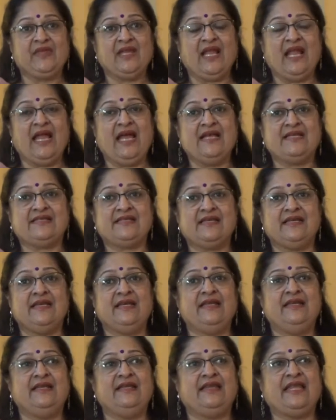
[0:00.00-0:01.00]

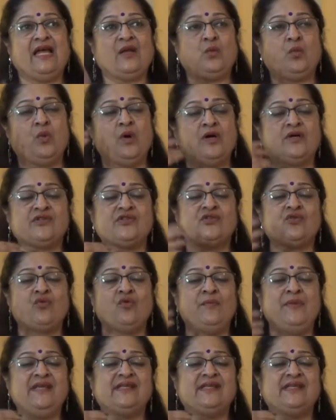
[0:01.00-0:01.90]
that works through me